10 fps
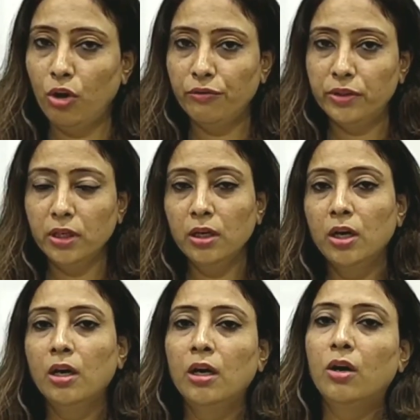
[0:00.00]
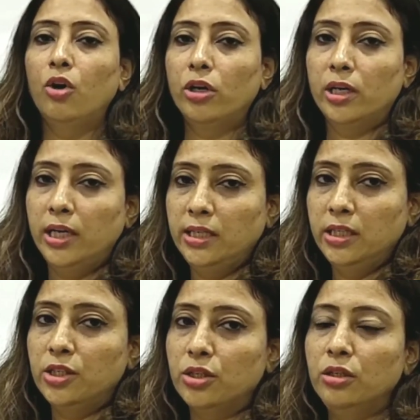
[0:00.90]
of the
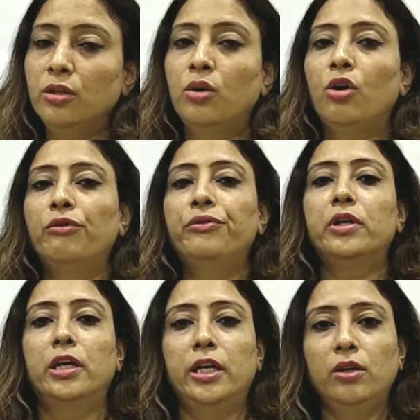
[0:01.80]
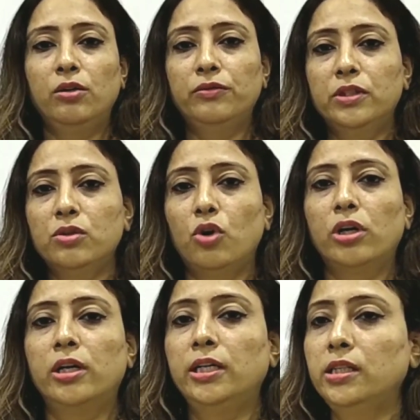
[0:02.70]
organization, of running of this
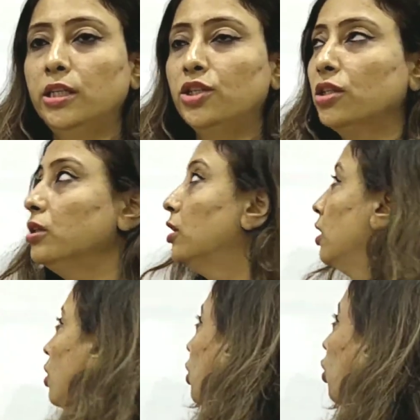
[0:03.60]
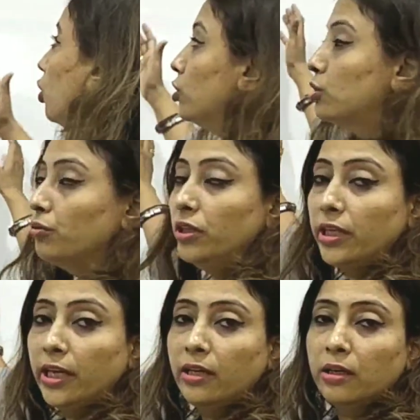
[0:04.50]
organization. Also will
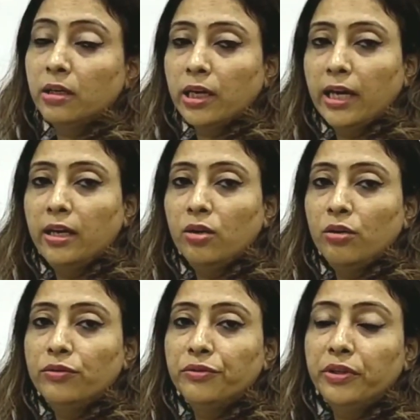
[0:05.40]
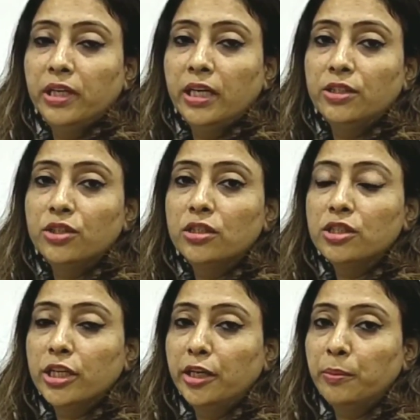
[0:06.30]
take care of the financial
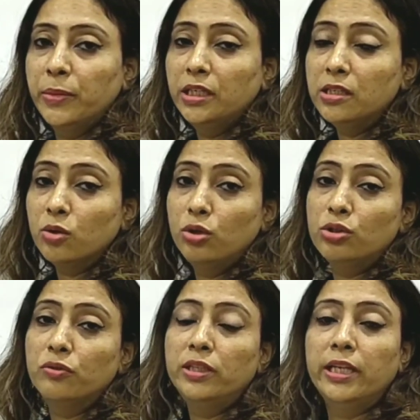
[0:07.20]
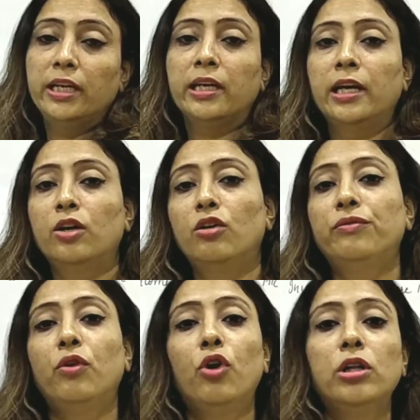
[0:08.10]
statements, also will take care
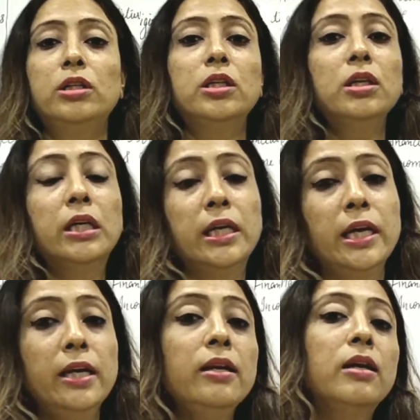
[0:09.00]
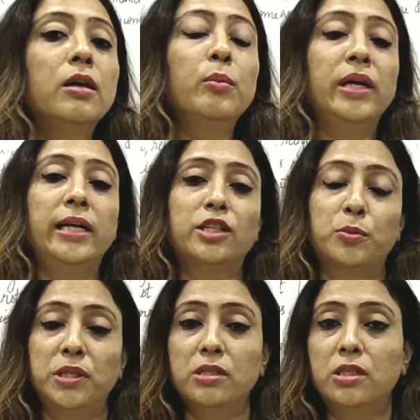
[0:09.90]
of all the income and
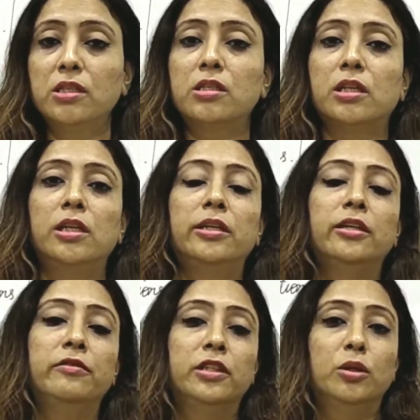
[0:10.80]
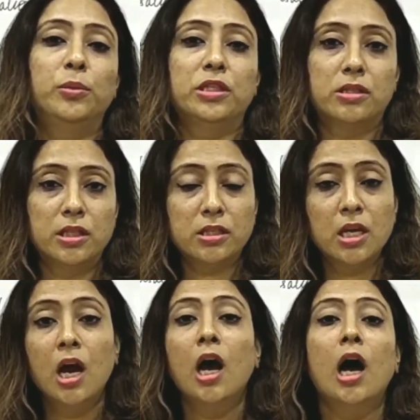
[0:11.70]
expenses related with the
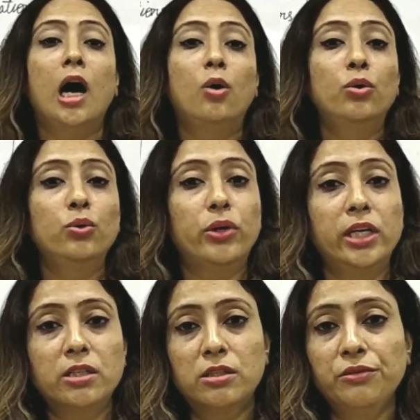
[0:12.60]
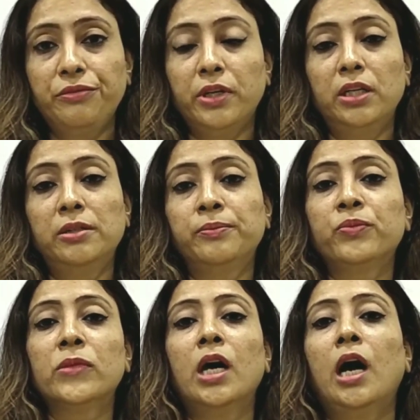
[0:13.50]
business, how to raise the
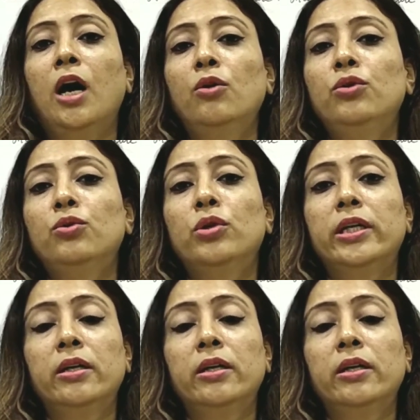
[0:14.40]
fund, how to